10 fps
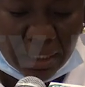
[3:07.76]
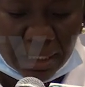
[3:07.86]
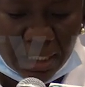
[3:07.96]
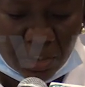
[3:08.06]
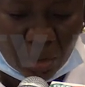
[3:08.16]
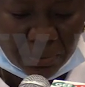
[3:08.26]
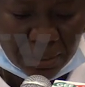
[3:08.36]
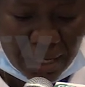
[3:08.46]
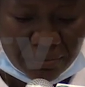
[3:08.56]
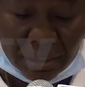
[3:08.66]
Cleen
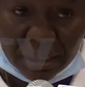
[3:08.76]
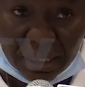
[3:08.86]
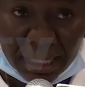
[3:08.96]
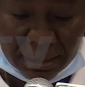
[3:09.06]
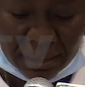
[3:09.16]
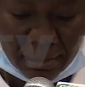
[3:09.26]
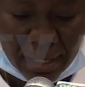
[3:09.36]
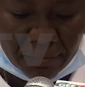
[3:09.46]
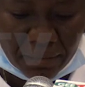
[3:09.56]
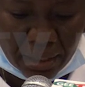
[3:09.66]
observed late
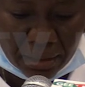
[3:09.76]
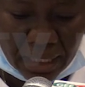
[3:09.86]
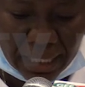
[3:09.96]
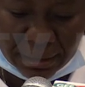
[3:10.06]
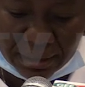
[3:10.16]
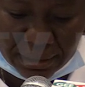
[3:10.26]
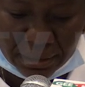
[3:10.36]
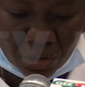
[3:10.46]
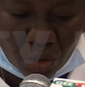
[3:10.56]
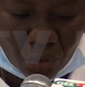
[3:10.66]
arrival and
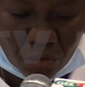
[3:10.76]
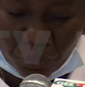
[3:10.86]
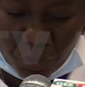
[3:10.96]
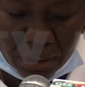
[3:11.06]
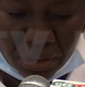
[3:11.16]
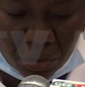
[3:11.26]
setting up of polling